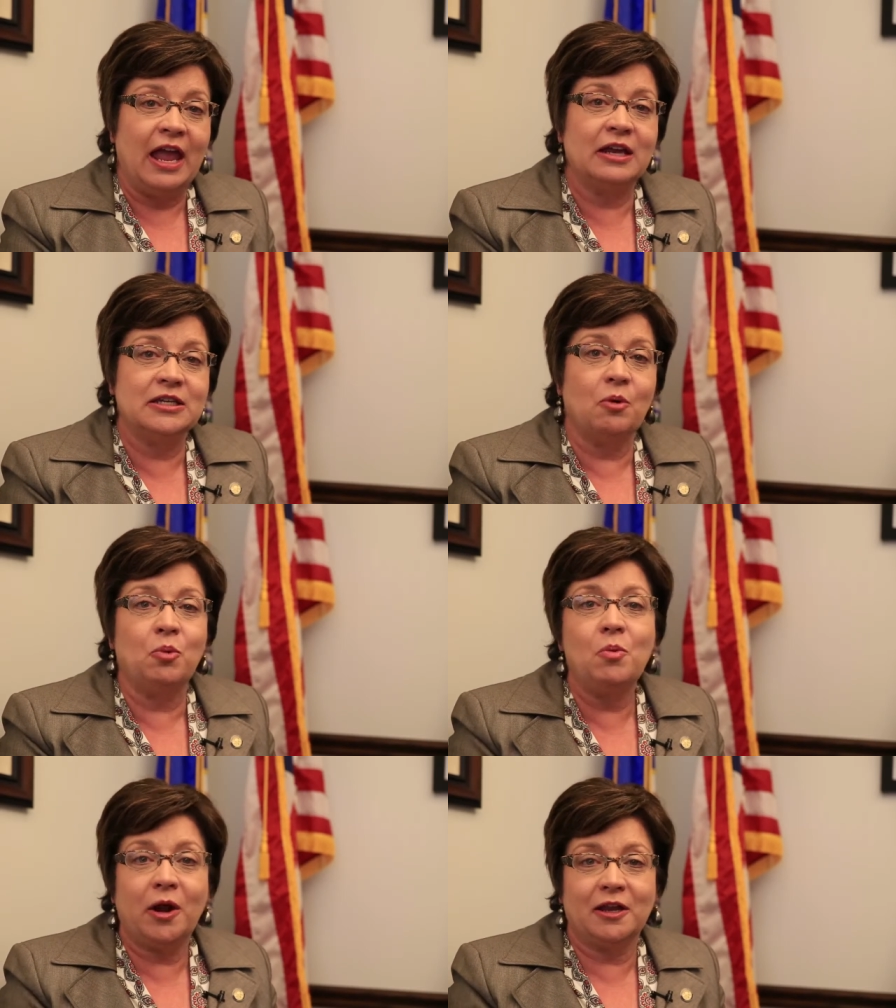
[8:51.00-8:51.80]
And uh,
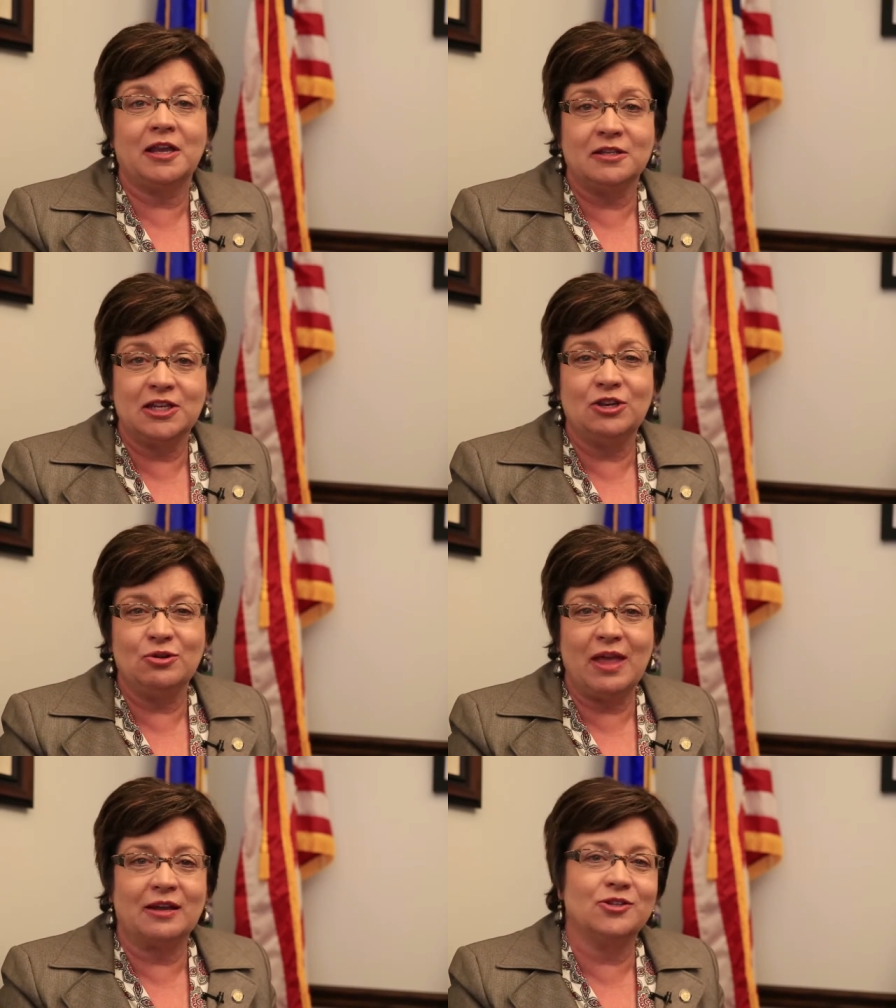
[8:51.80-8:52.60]
we want to
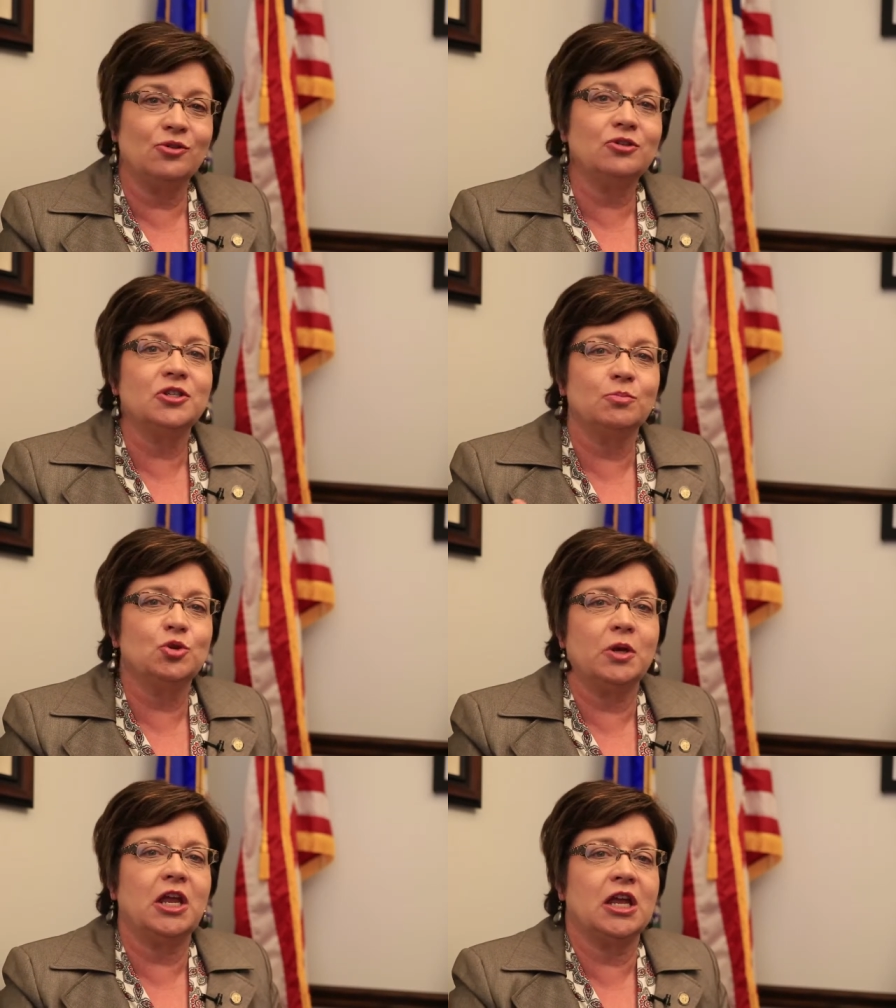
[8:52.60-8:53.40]
continue that. And so there's some
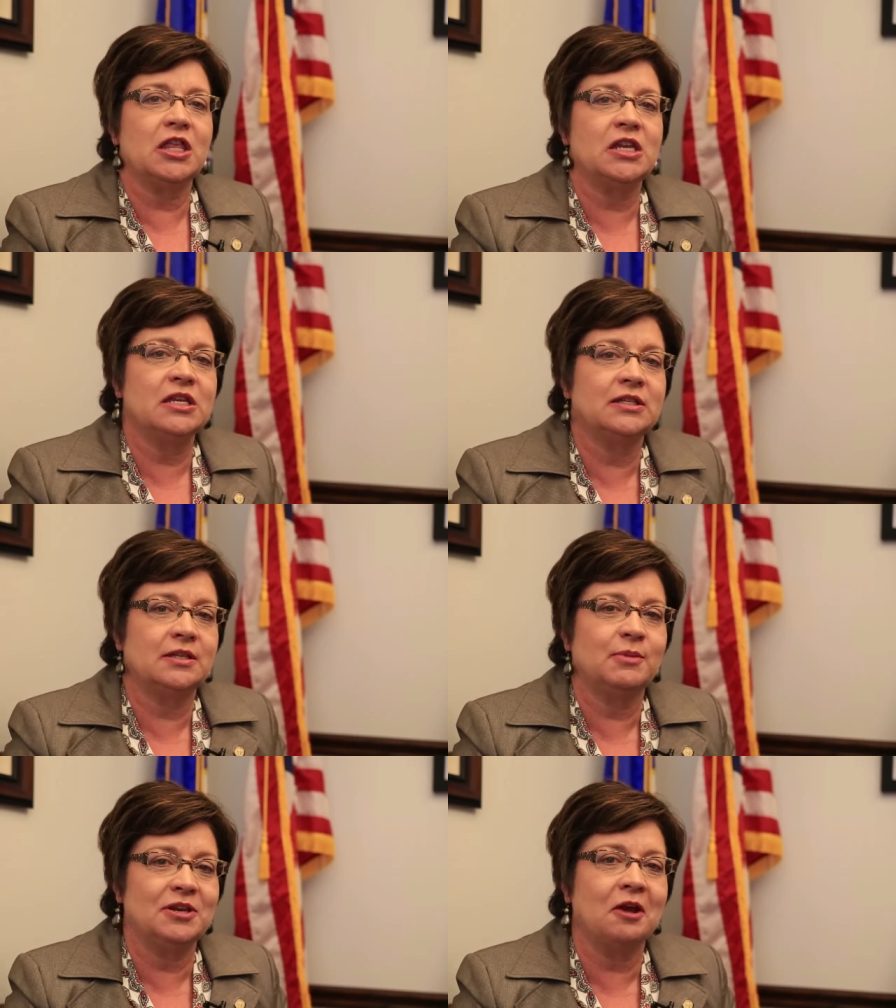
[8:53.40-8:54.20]
tweaking that needs
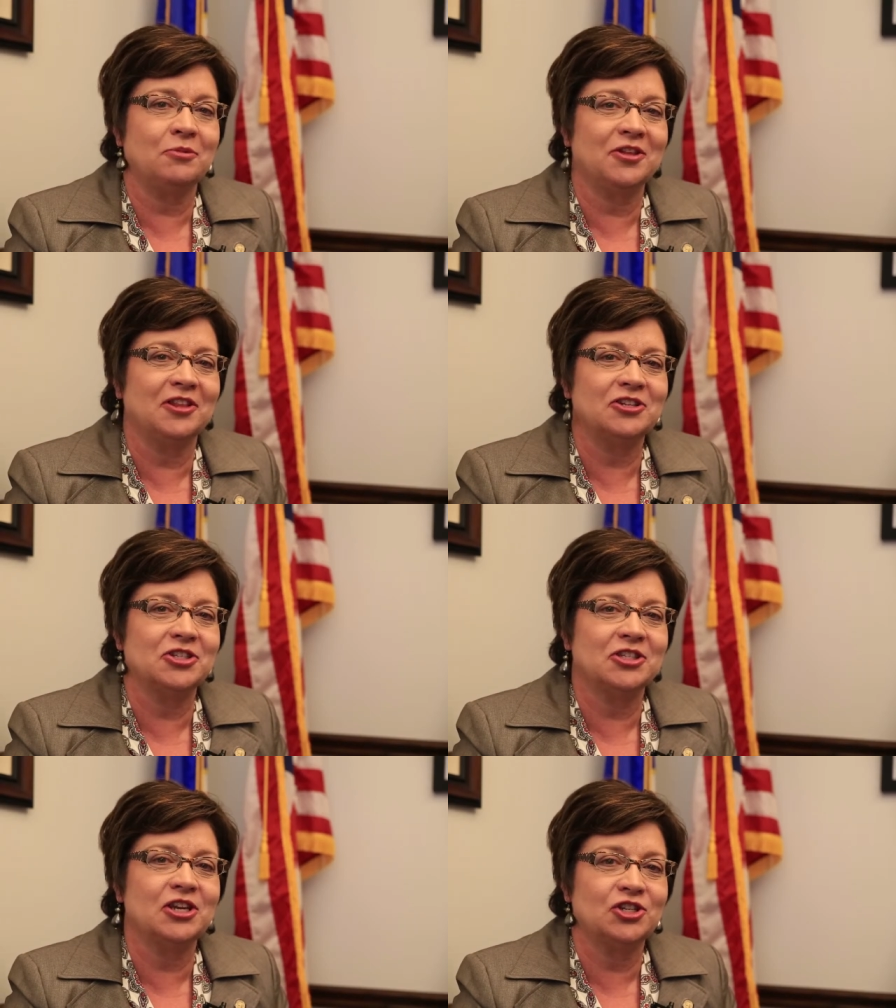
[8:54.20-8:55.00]
to be done with the
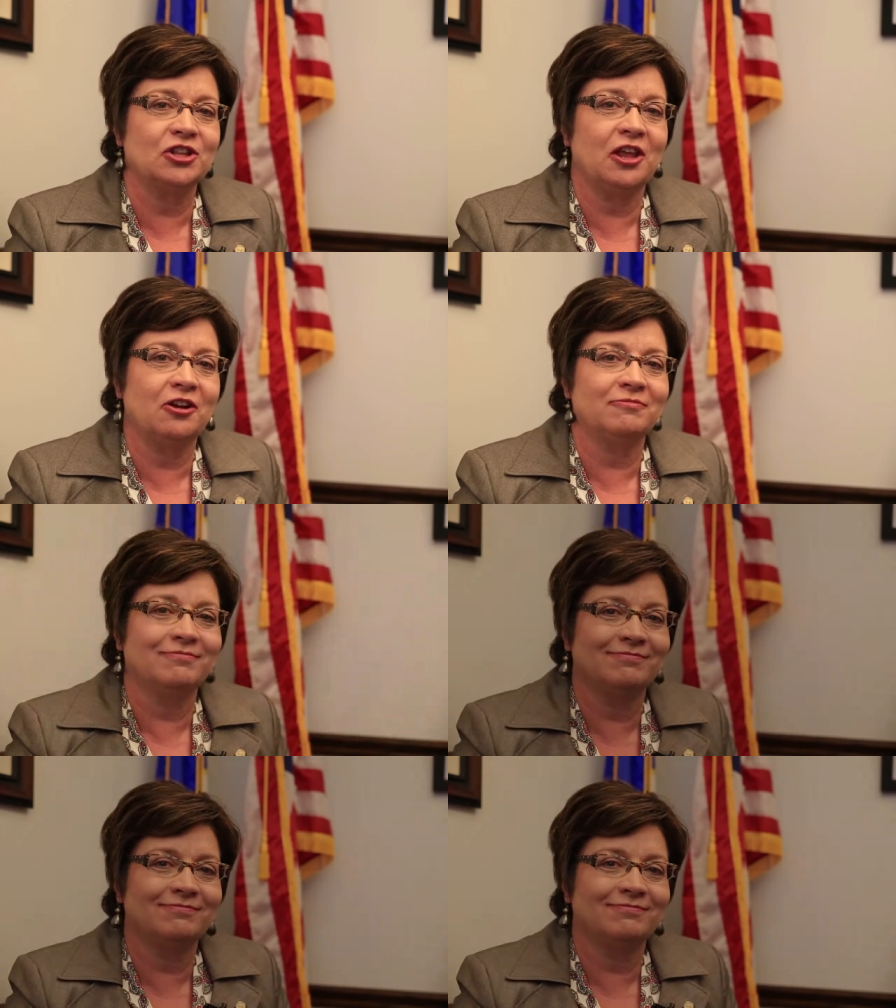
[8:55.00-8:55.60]
legislation there.